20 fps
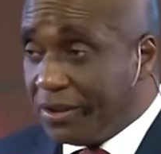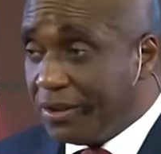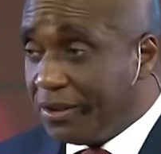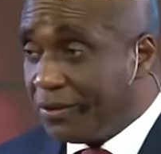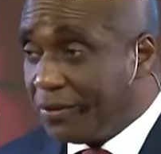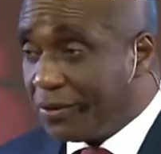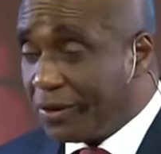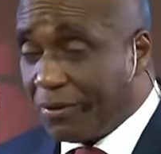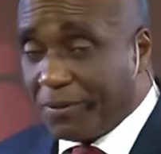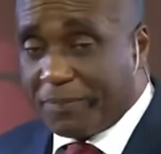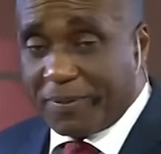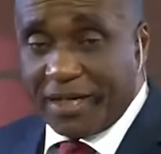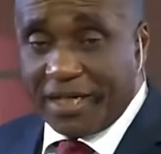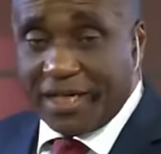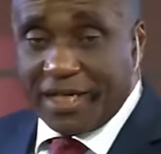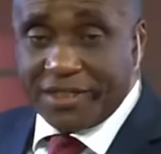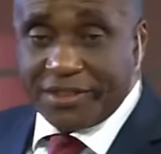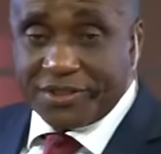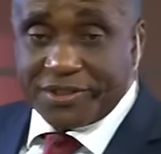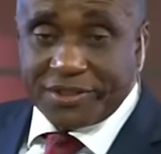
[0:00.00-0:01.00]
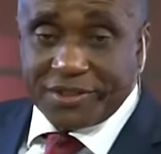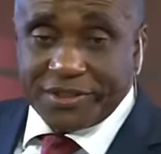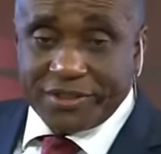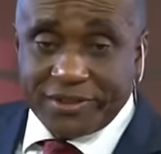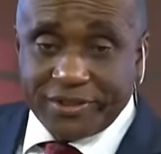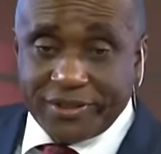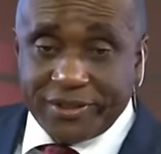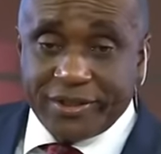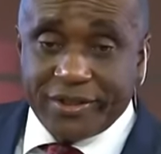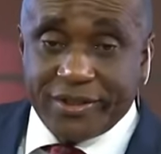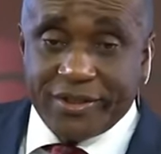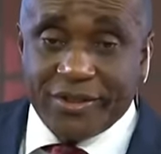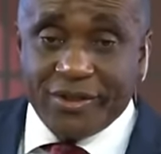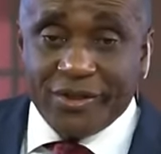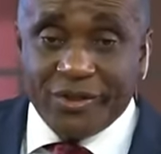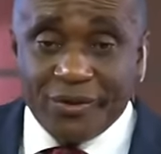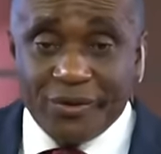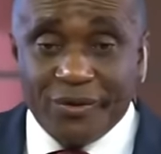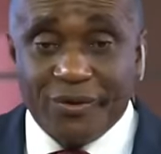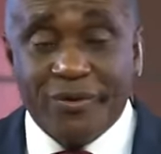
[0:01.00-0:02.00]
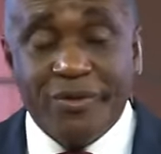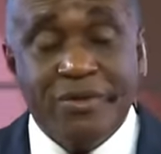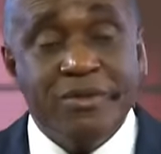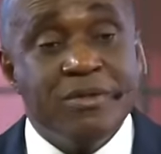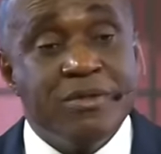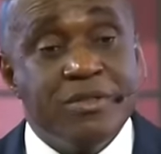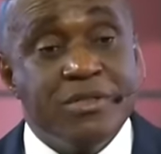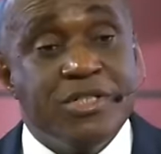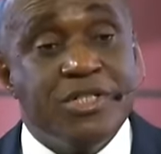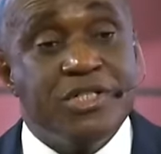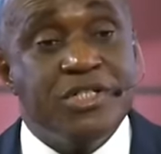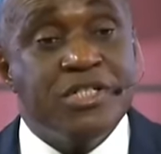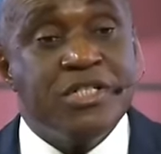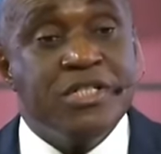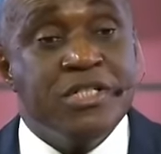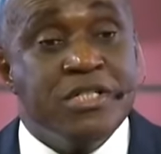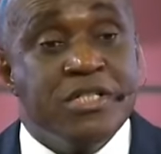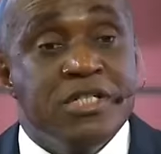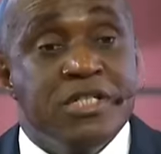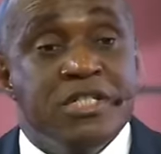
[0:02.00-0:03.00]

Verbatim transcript: You will not be paralyzed. No, you see,